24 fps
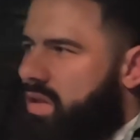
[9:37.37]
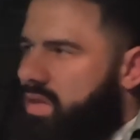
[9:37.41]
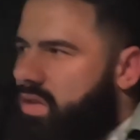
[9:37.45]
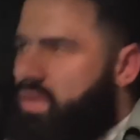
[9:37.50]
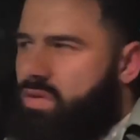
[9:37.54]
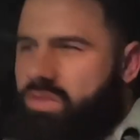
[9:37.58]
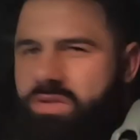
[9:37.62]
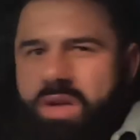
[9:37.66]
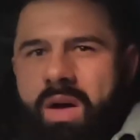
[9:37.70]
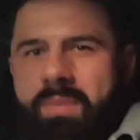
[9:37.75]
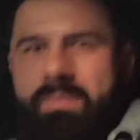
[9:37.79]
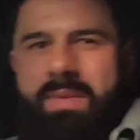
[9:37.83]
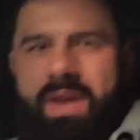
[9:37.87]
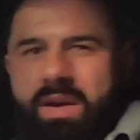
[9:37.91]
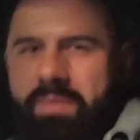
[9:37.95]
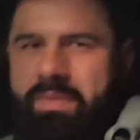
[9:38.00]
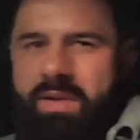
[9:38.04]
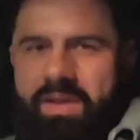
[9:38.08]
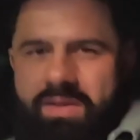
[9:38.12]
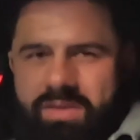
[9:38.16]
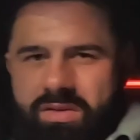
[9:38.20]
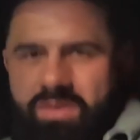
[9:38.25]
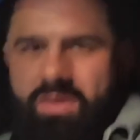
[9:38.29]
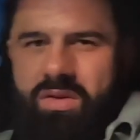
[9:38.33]
There's not many
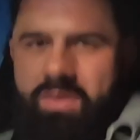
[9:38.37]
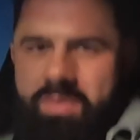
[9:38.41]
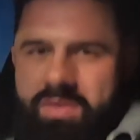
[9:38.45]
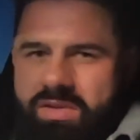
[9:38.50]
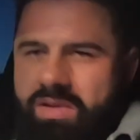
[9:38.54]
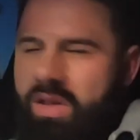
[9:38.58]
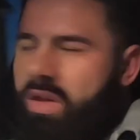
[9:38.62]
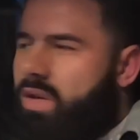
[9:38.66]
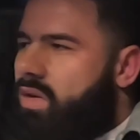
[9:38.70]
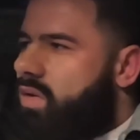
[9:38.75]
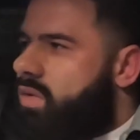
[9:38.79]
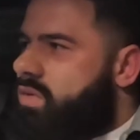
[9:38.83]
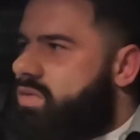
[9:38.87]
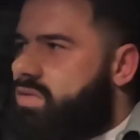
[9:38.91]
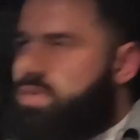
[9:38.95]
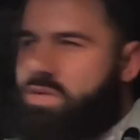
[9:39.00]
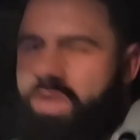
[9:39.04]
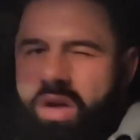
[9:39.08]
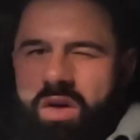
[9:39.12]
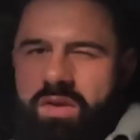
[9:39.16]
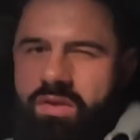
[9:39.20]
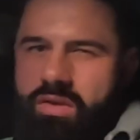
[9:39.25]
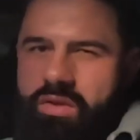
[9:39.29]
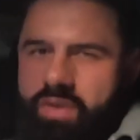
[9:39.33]
places going to be selling oats in
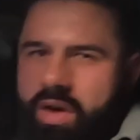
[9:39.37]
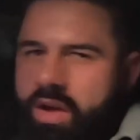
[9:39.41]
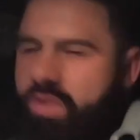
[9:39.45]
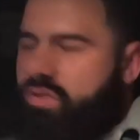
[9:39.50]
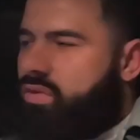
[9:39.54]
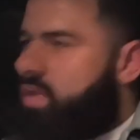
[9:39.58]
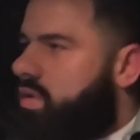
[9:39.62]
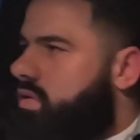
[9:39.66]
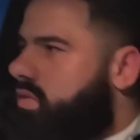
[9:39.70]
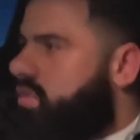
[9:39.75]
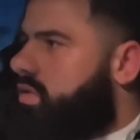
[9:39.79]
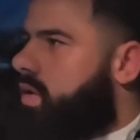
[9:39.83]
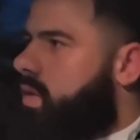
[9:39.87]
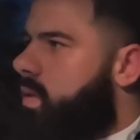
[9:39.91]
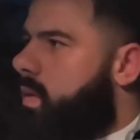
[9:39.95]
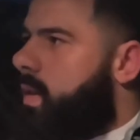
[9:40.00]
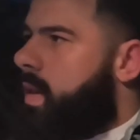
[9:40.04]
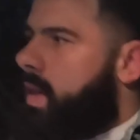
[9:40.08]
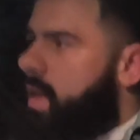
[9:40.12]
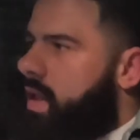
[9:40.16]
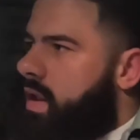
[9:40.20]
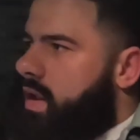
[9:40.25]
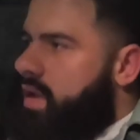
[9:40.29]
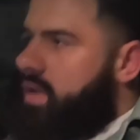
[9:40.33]
terms of restaurants, so
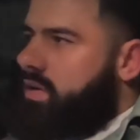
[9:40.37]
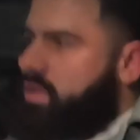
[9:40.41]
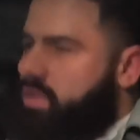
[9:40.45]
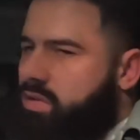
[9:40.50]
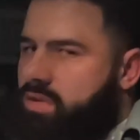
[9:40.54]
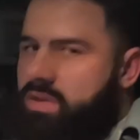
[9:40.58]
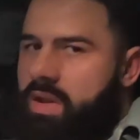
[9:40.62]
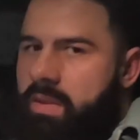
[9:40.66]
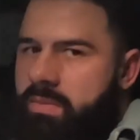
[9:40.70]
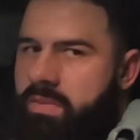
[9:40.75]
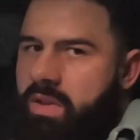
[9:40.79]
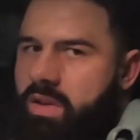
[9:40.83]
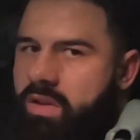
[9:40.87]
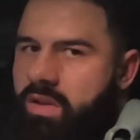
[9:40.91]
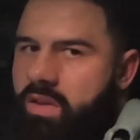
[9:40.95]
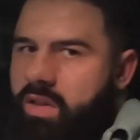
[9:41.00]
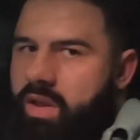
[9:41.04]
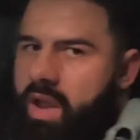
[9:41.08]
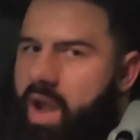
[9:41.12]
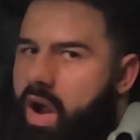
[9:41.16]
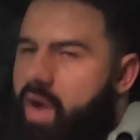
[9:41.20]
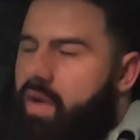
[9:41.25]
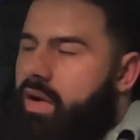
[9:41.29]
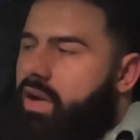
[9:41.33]
just nipped into the
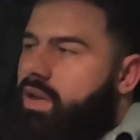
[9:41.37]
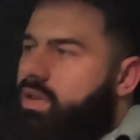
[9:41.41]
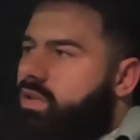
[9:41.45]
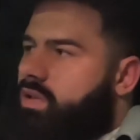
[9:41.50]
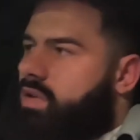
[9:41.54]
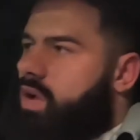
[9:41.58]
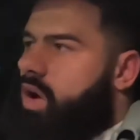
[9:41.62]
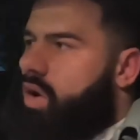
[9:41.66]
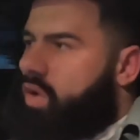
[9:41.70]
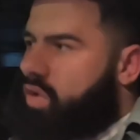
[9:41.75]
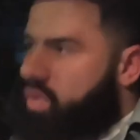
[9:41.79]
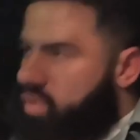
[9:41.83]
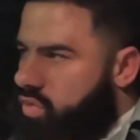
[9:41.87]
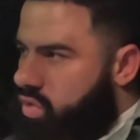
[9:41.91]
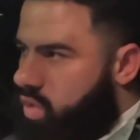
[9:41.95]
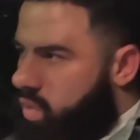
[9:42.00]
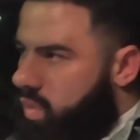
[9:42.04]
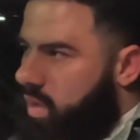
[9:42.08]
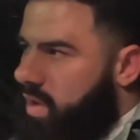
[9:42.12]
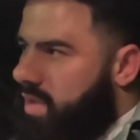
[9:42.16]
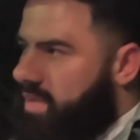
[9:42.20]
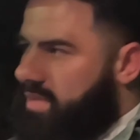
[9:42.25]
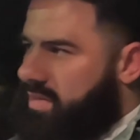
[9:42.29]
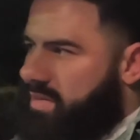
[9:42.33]
garage, got
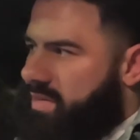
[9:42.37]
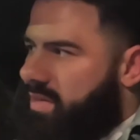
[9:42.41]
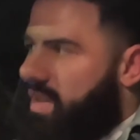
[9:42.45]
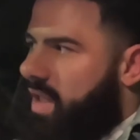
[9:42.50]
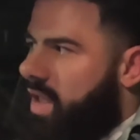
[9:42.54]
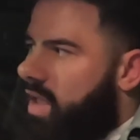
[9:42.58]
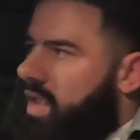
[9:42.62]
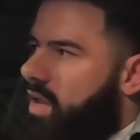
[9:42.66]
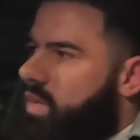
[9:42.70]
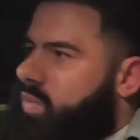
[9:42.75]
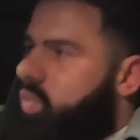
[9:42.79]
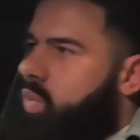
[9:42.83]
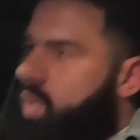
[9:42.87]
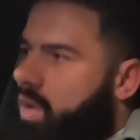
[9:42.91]
granola instead.